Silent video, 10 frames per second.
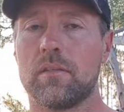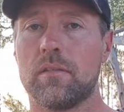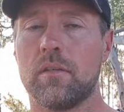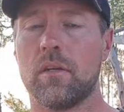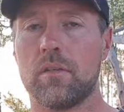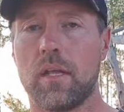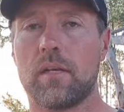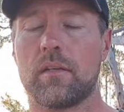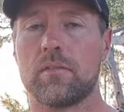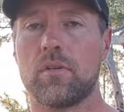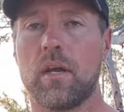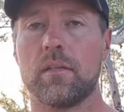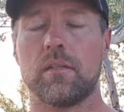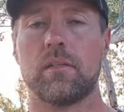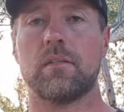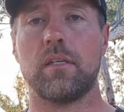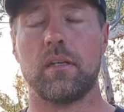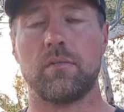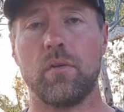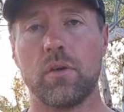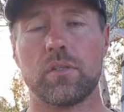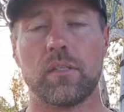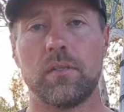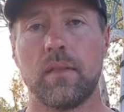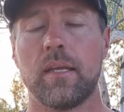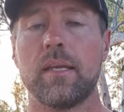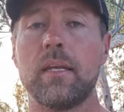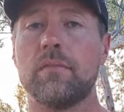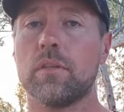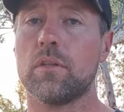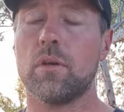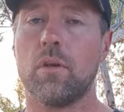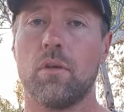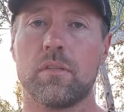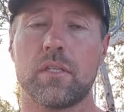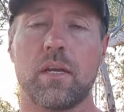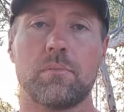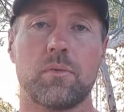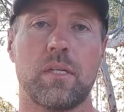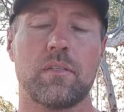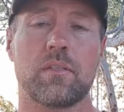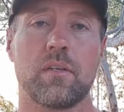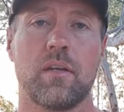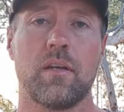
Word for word: you know like try and set it faster even though a lot of times when it's